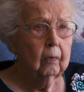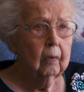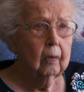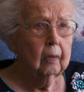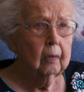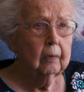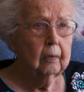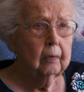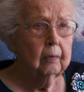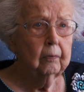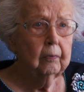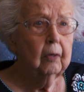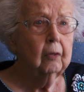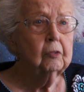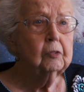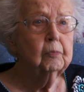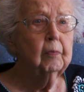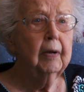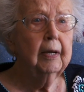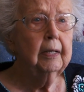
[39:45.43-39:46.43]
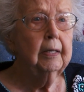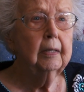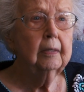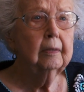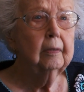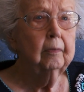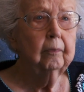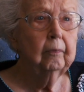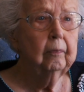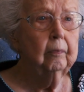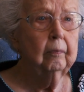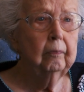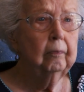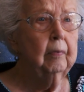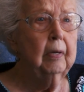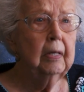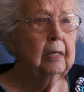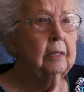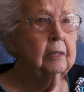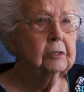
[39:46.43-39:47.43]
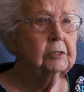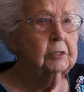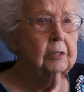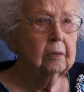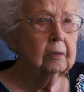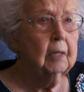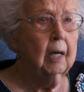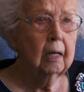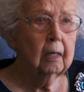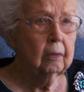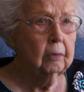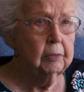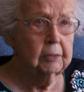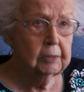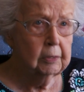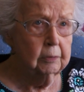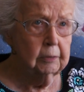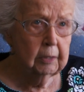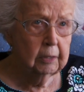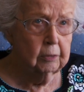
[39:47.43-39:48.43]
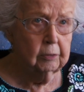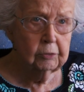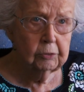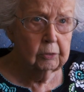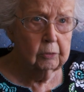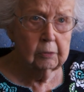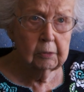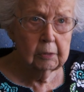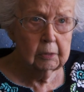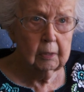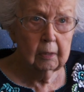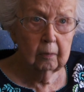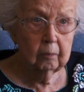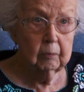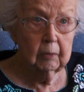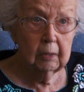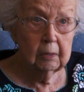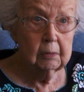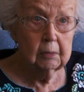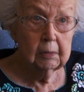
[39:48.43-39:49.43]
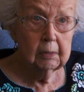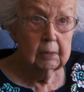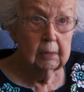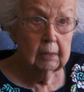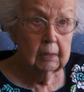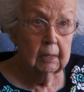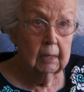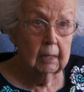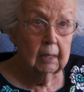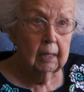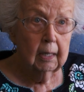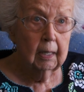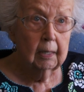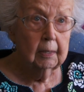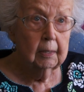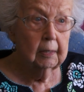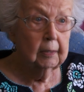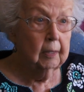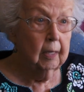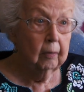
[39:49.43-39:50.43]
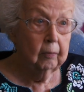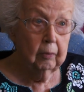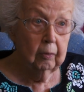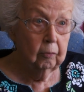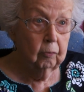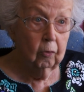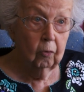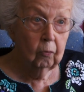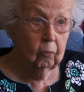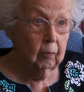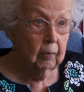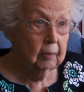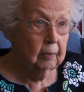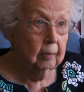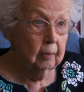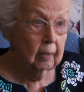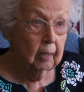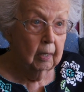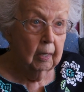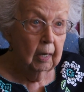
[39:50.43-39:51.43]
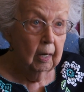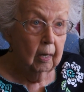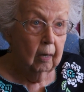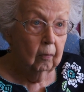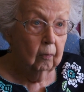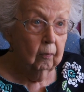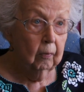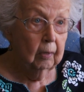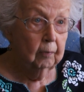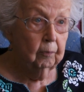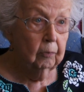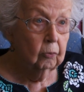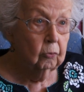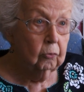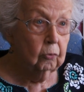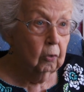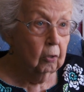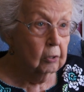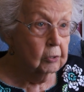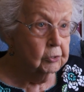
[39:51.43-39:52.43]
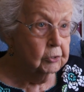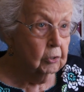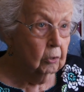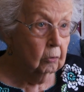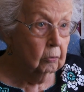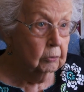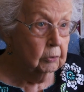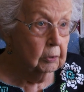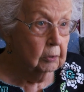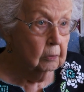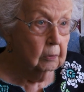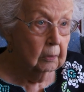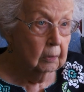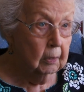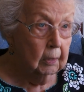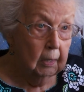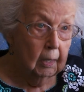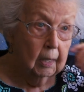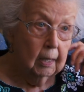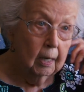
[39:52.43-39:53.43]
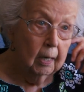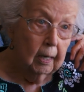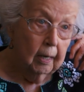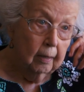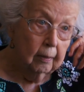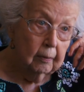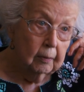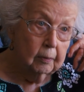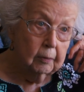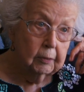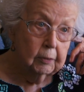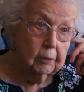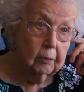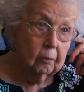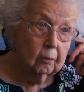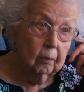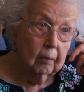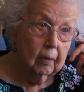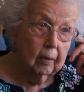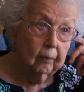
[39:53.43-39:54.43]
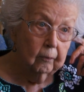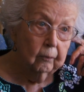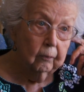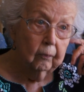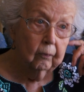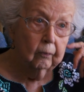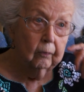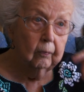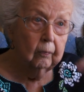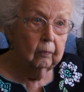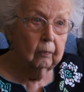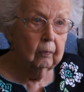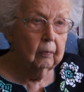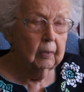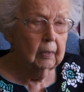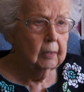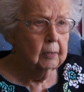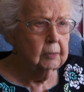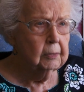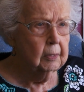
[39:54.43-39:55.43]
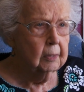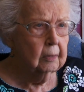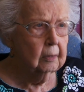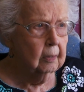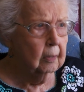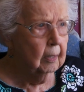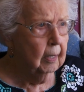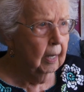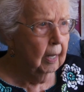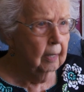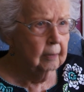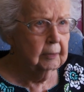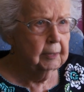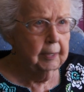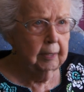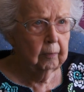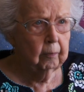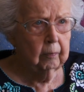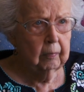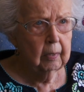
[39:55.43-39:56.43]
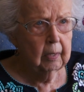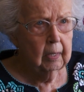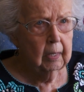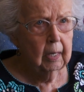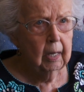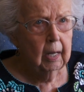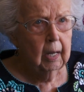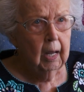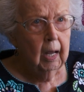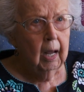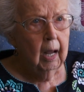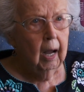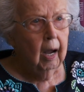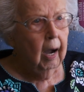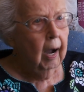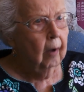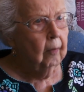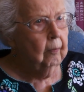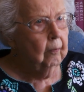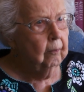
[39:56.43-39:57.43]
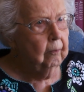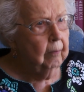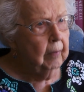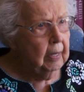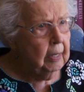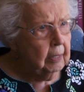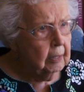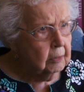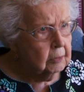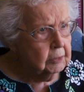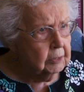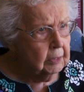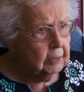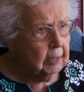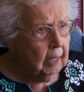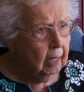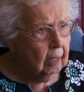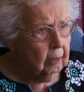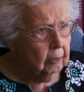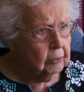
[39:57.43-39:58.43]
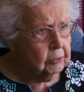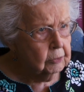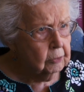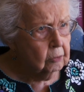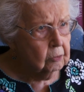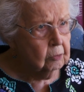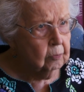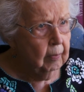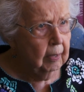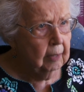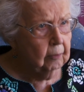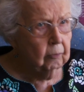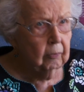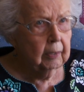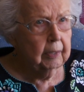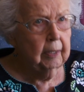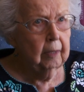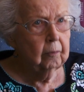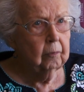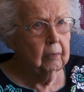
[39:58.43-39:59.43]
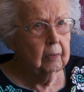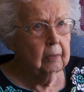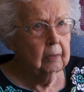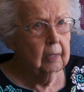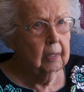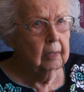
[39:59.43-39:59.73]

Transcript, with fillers: I, there's making millions of dollars in the insurance companies. And you know, when, when Blue Cross sold to, to um, what is it, Anthem, millions of dollars those men were given,